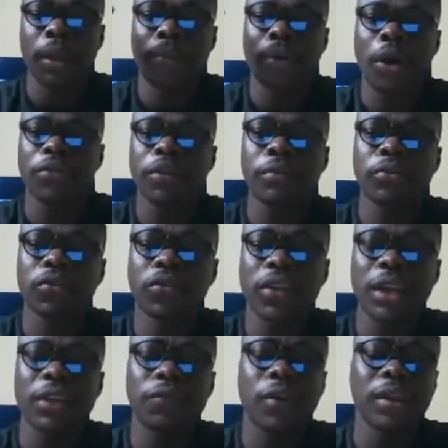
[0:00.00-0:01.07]
But I was able to
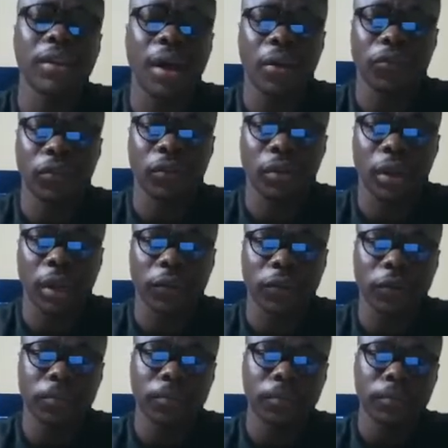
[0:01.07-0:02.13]
sell it for $1,000.